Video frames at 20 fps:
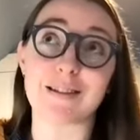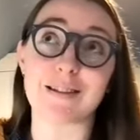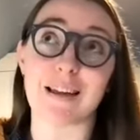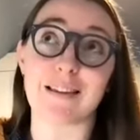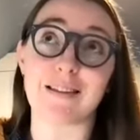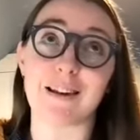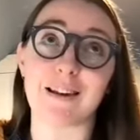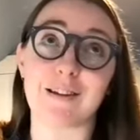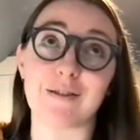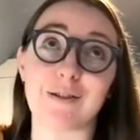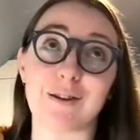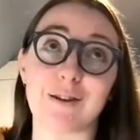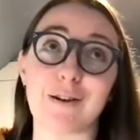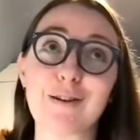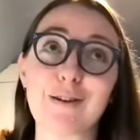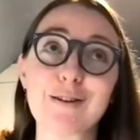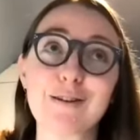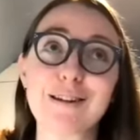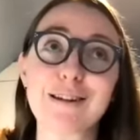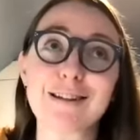I think the
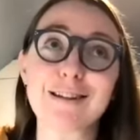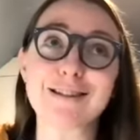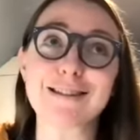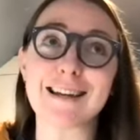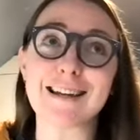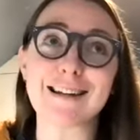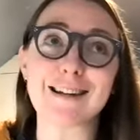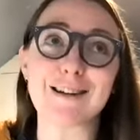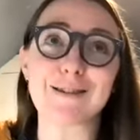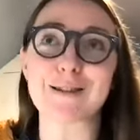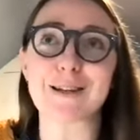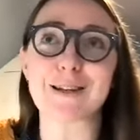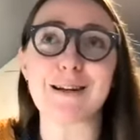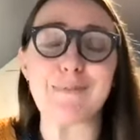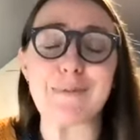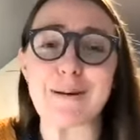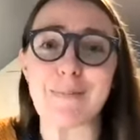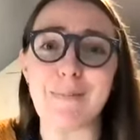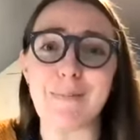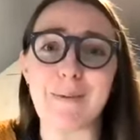earliest data is going to
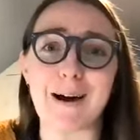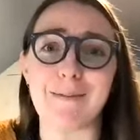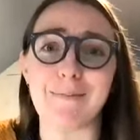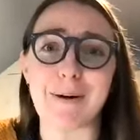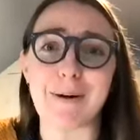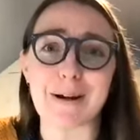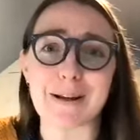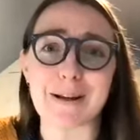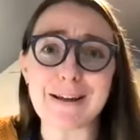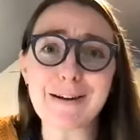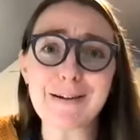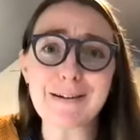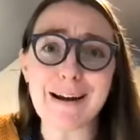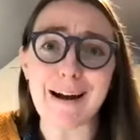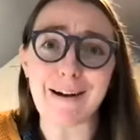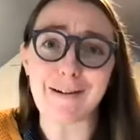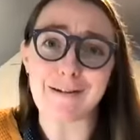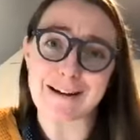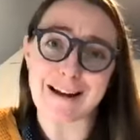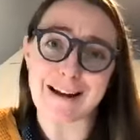be about a year
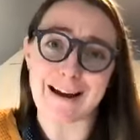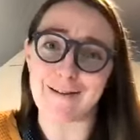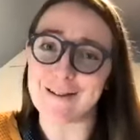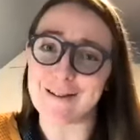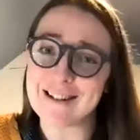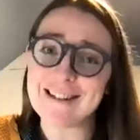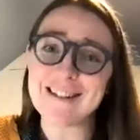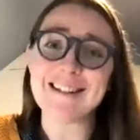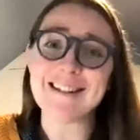out now.